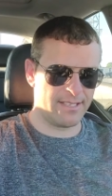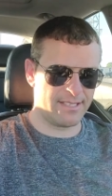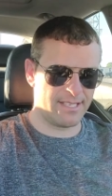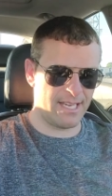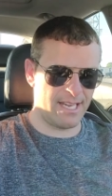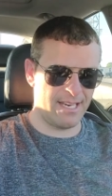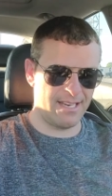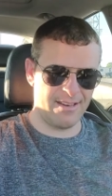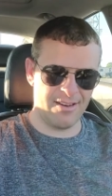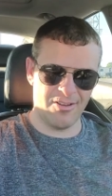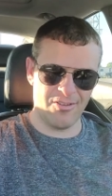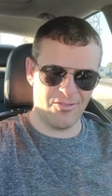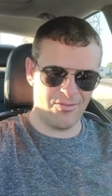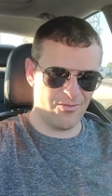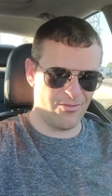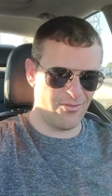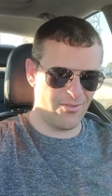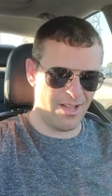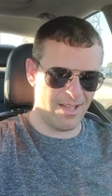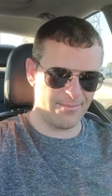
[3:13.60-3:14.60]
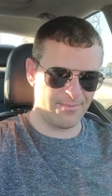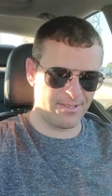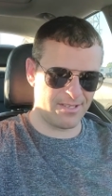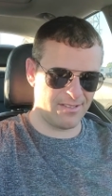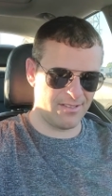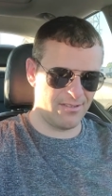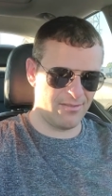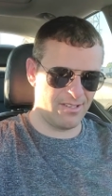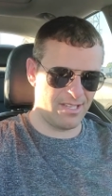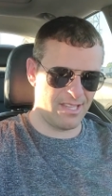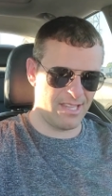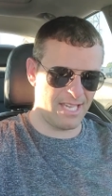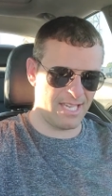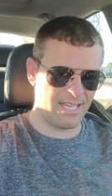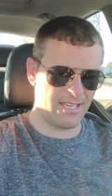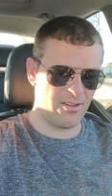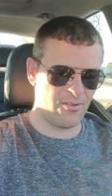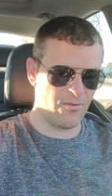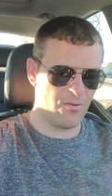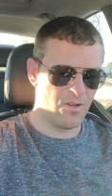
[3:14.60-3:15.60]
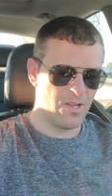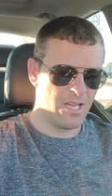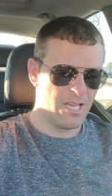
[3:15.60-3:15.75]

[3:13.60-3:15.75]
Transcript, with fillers: say no? Oh, absolutely, thank you.